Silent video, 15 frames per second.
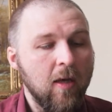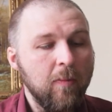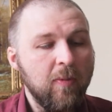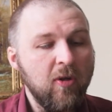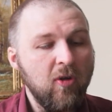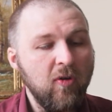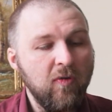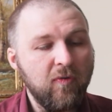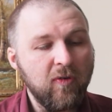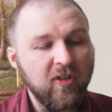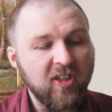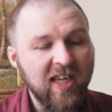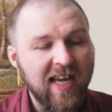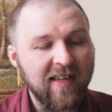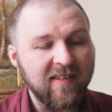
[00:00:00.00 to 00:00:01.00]
But you have
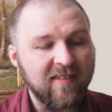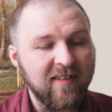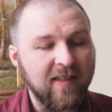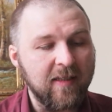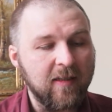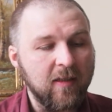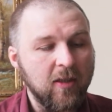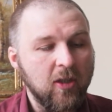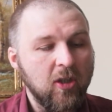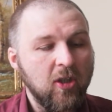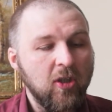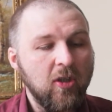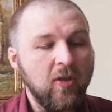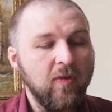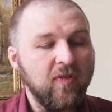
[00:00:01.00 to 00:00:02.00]
rejected
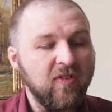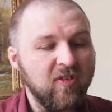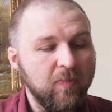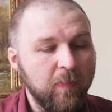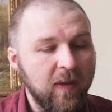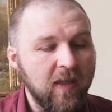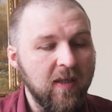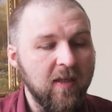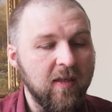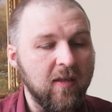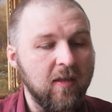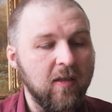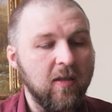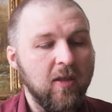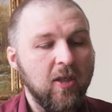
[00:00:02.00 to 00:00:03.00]
you have
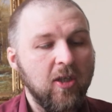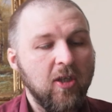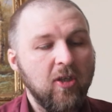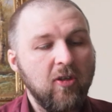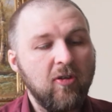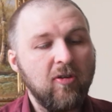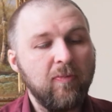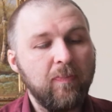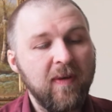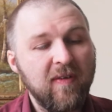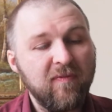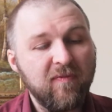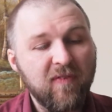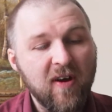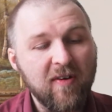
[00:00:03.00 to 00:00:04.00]
spurned, you have
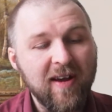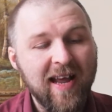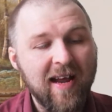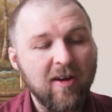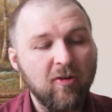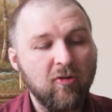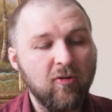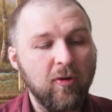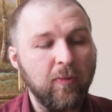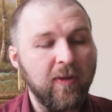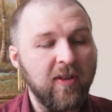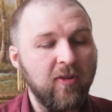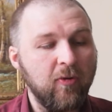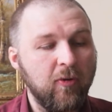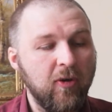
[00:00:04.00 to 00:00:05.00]
been very angry
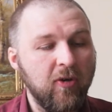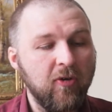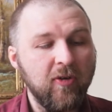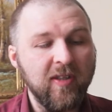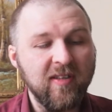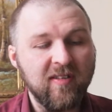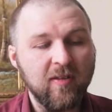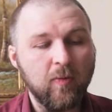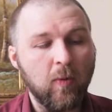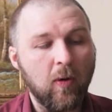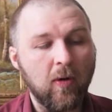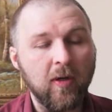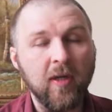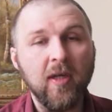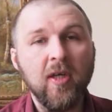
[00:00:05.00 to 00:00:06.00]
with your Anointed
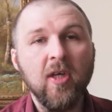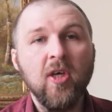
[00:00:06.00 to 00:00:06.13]
One.